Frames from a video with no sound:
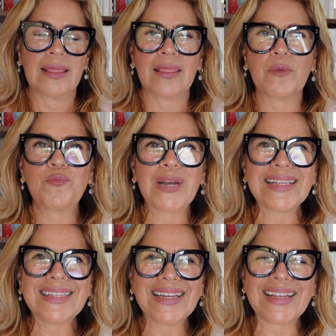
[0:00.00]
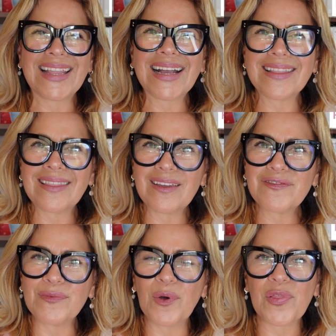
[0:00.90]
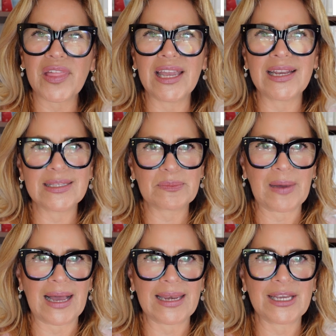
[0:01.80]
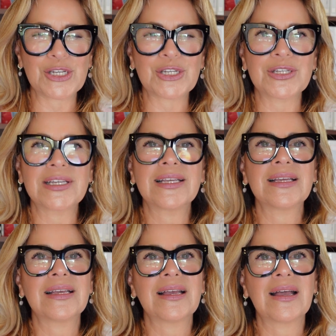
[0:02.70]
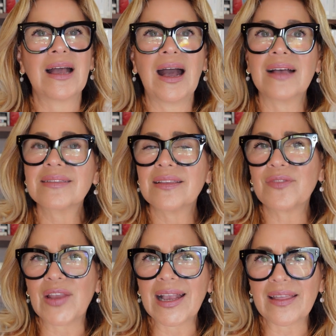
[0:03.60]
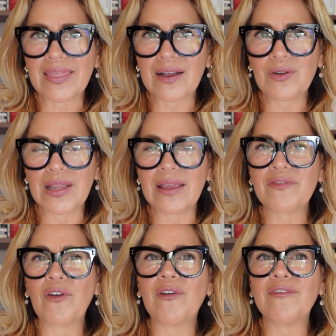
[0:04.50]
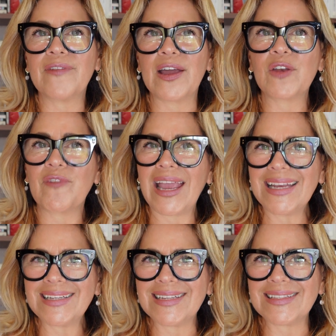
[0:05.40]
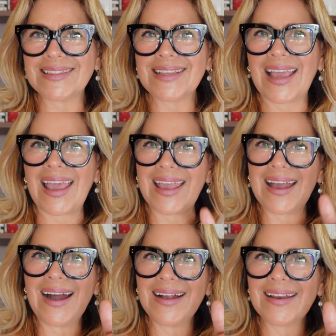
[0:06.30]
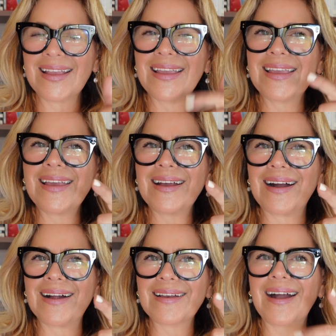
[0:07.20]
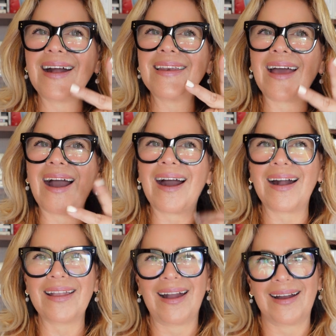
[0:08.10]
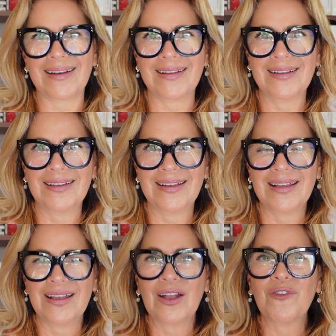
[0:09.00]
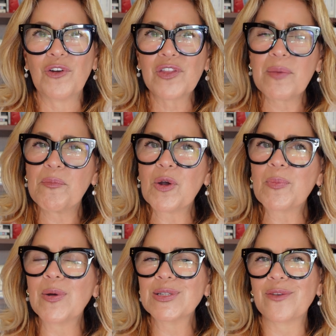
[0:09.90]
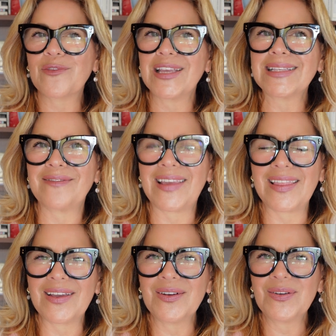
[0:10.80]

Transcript: The present indicative mood in Spanish has the 3 categories of verb endings, AR, ER, and IR. For the purpose of this video,